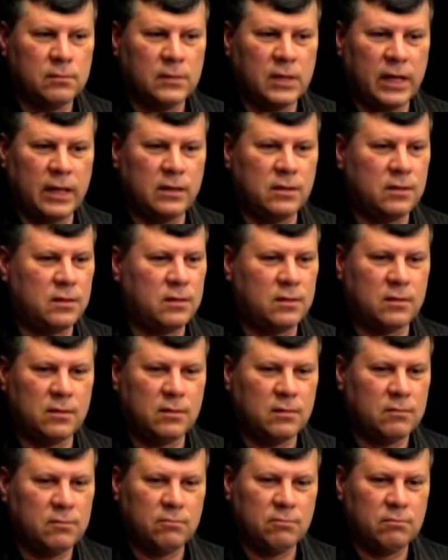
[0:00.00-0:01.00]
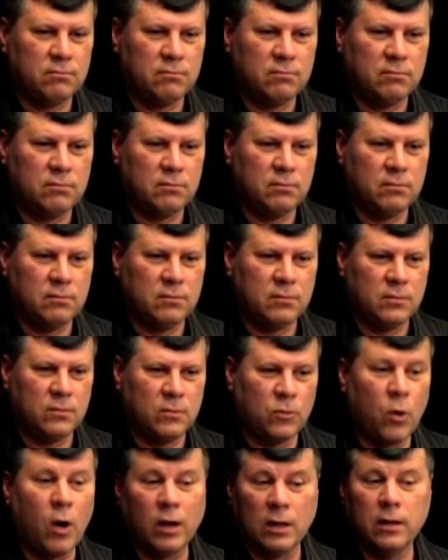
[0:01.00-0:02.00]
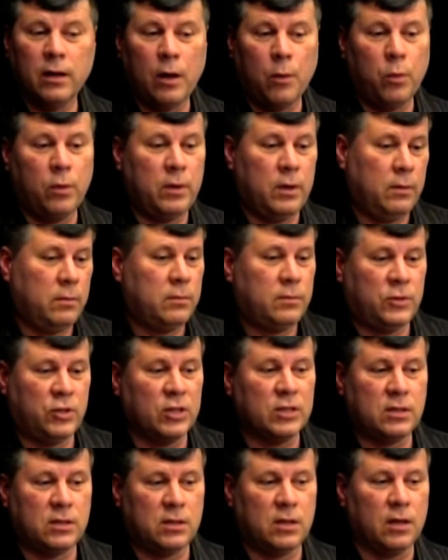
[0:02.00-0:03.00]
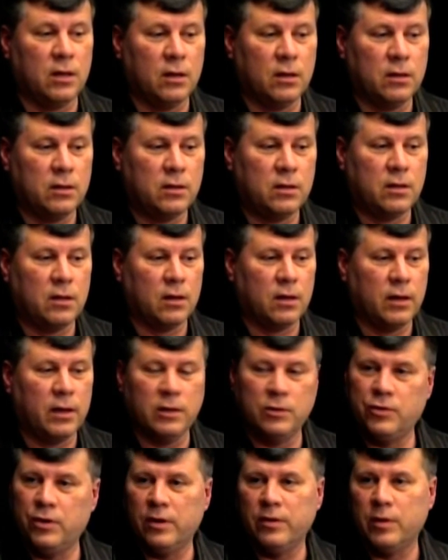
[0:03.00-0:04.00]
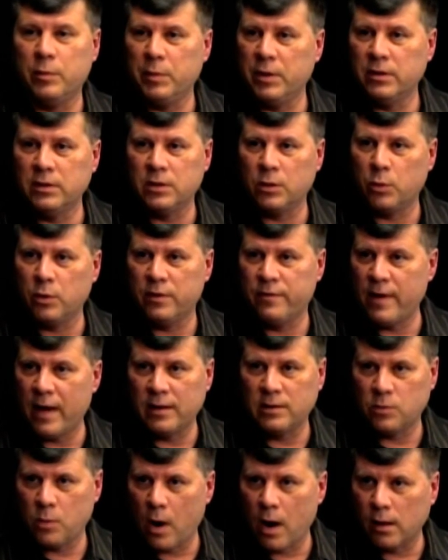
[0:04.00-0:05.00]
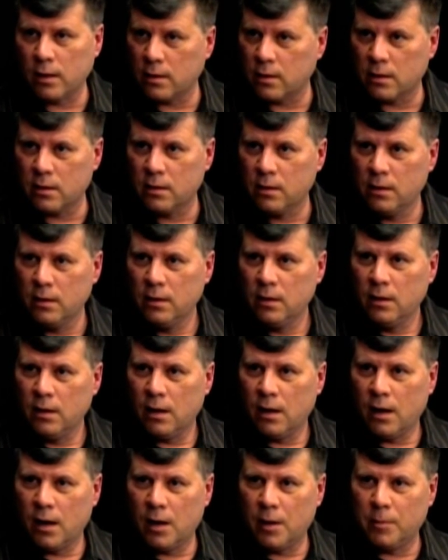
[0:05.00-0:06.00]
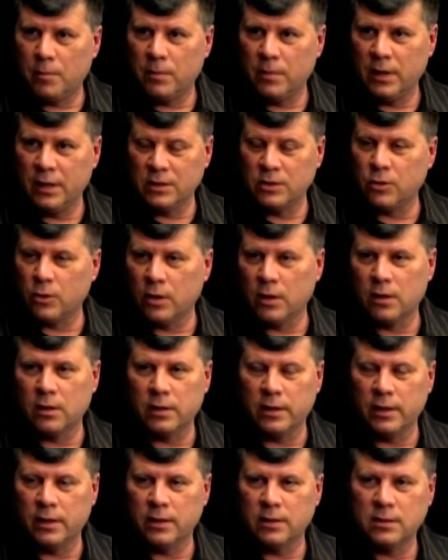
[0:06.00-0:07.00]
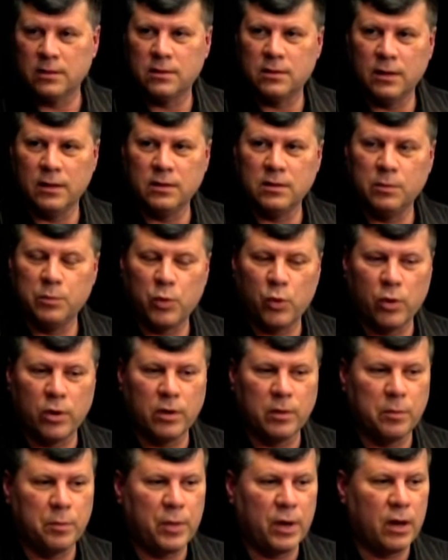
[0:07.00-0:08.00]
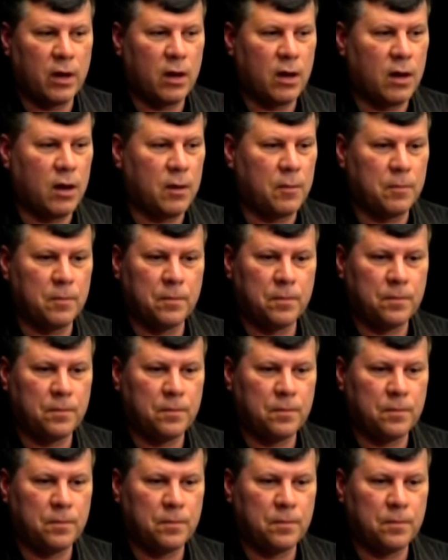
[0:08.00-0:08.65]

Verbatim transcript: it's well, just the, the history of the music with Fats Waller mm-hmm. um, historically is, is important. But um,